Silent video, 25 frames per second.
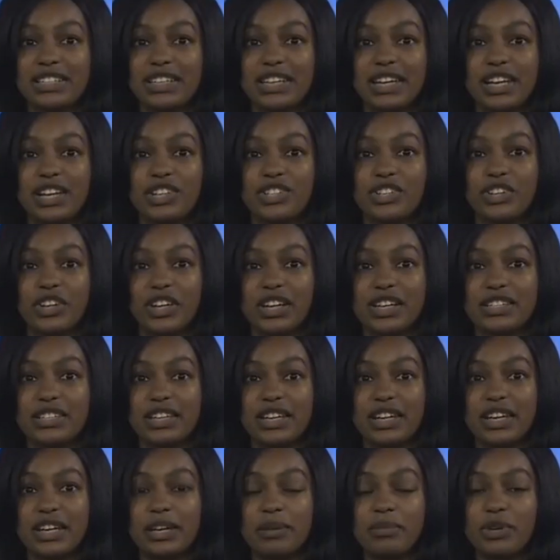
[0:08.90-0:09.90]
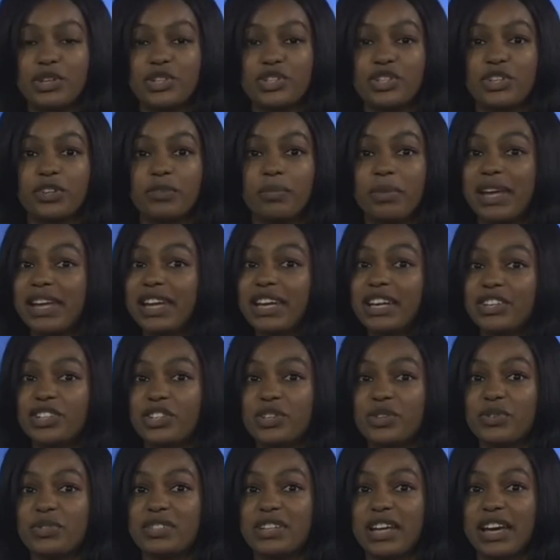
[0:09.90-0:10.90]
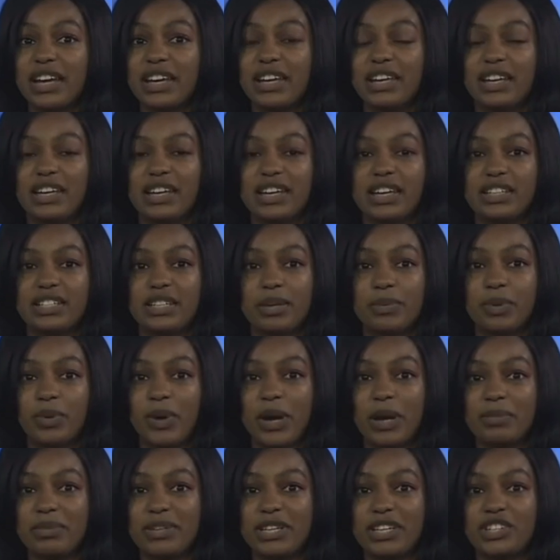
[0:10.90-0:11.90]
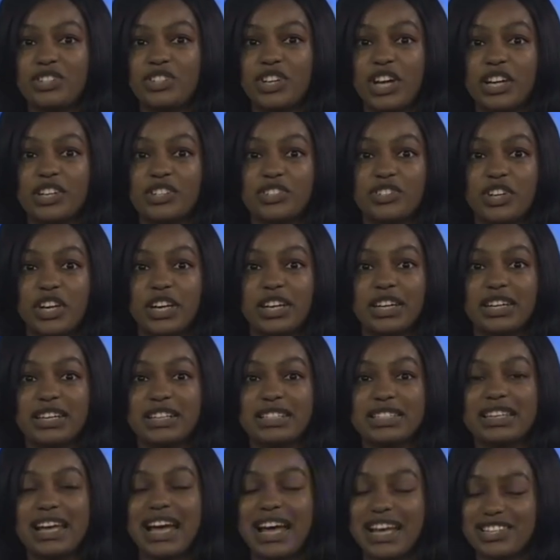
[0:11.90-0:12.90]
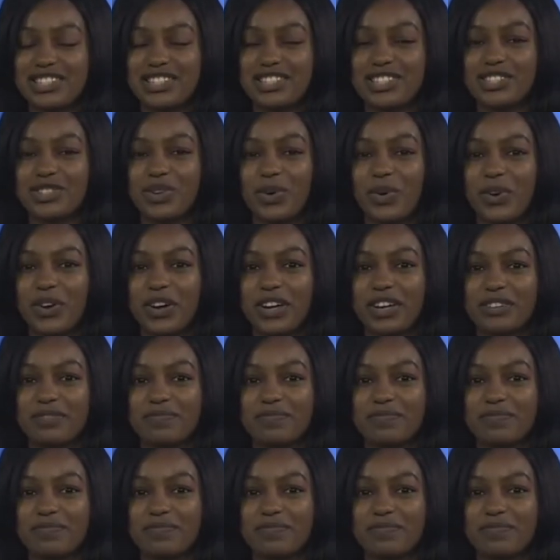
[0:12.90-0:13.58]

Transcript: it during a city commissioner meeting Tuesday, WIMT's Chaz Jenkins has the story